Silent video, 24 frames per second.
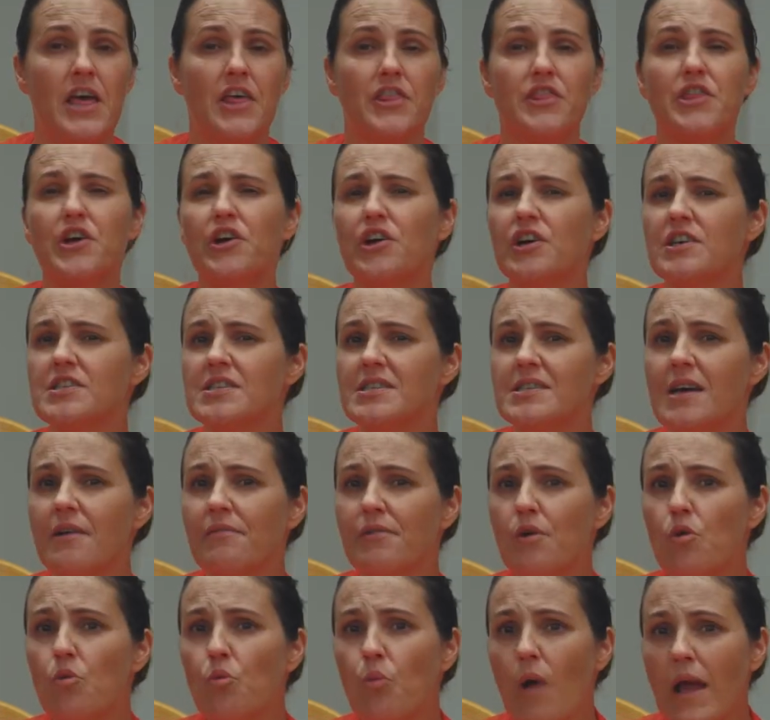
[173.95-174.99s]
There are
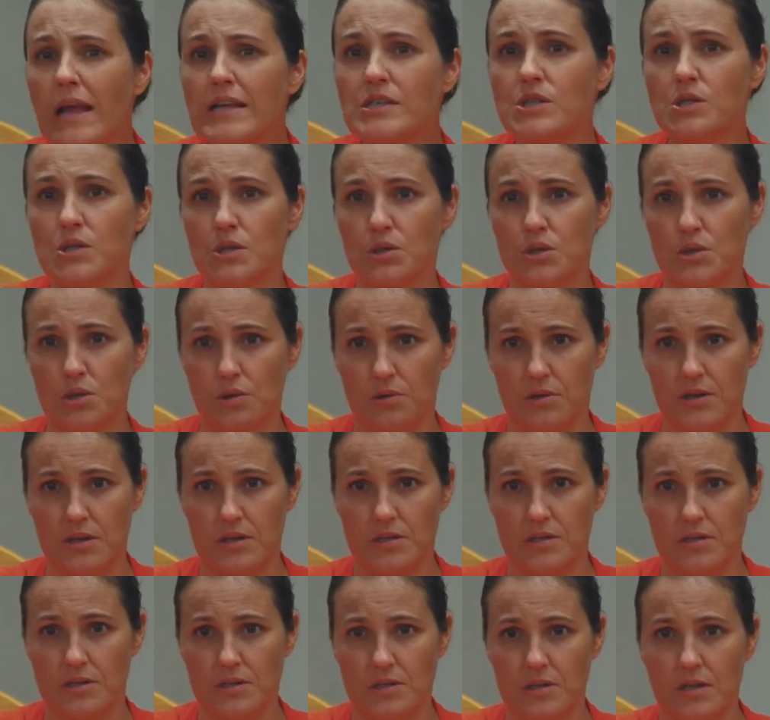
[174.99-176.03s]
several ways to do
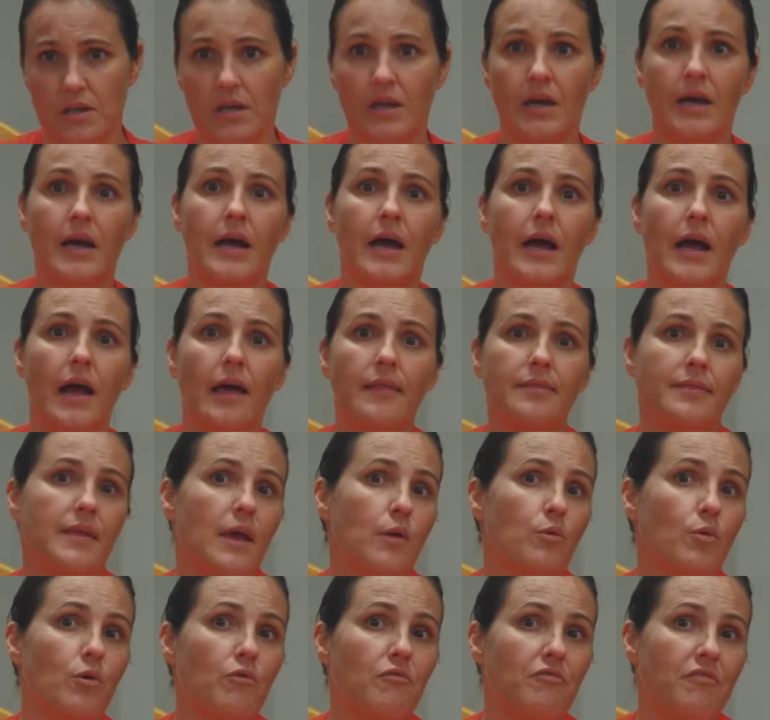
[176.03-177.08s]
this, and they
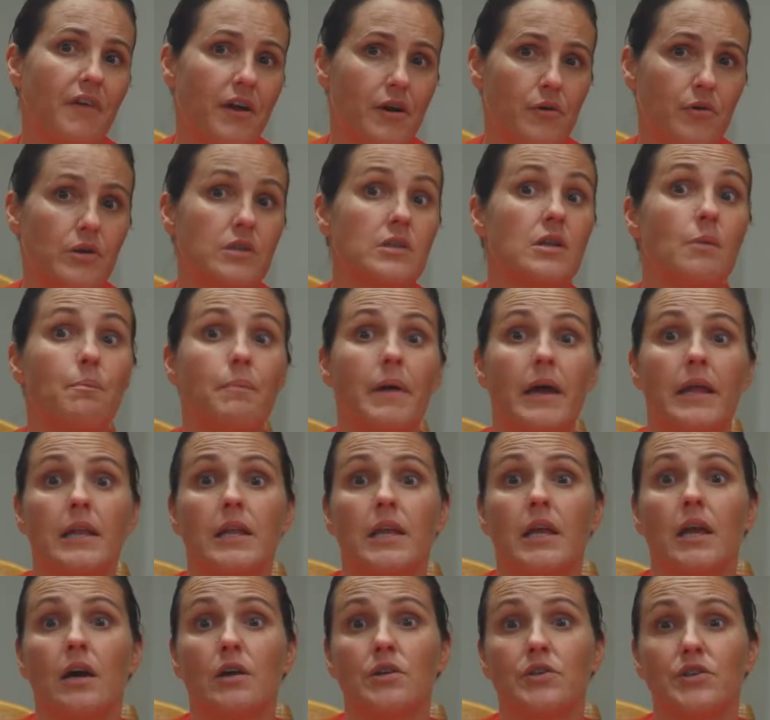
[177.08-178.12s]
will vary
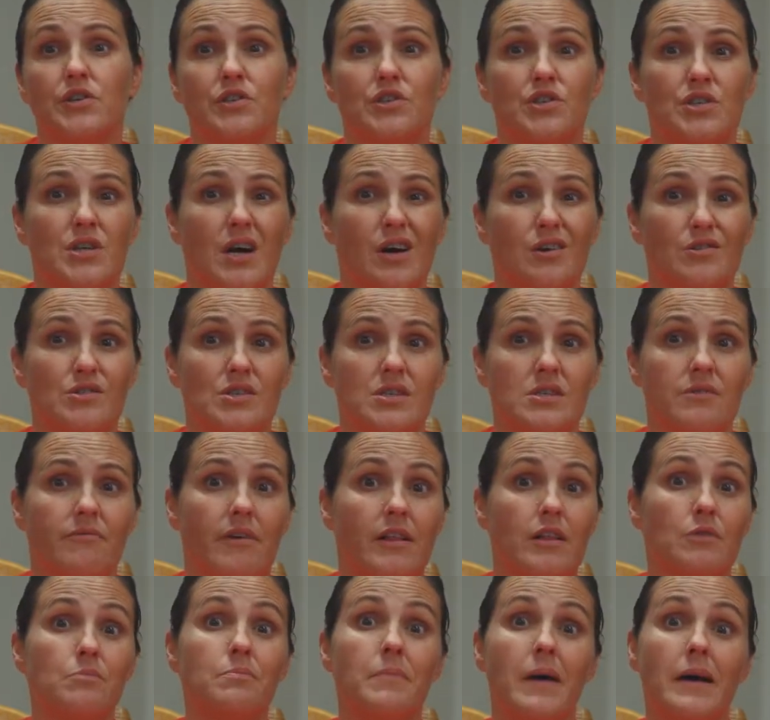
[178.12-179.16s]
depending on your child's
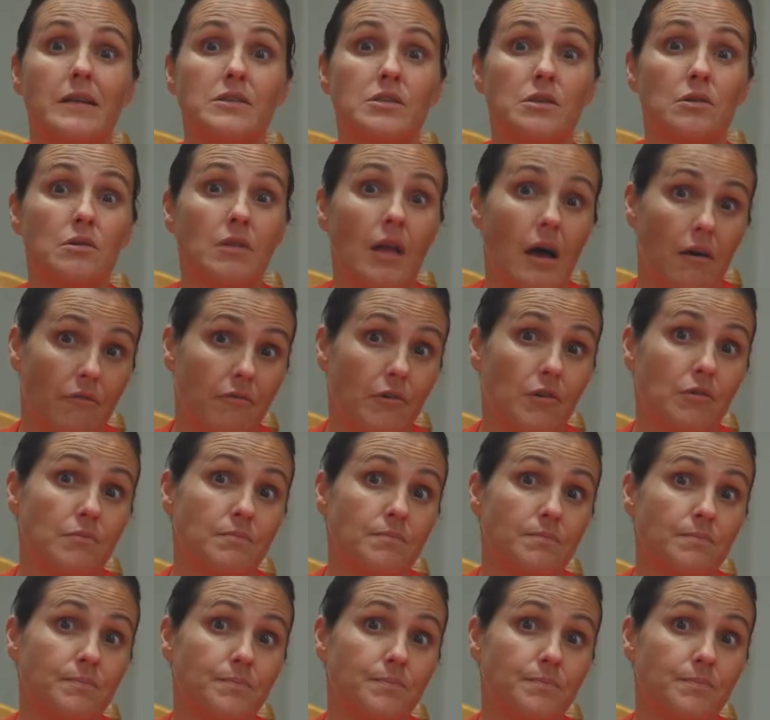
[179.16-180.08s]
developmental level.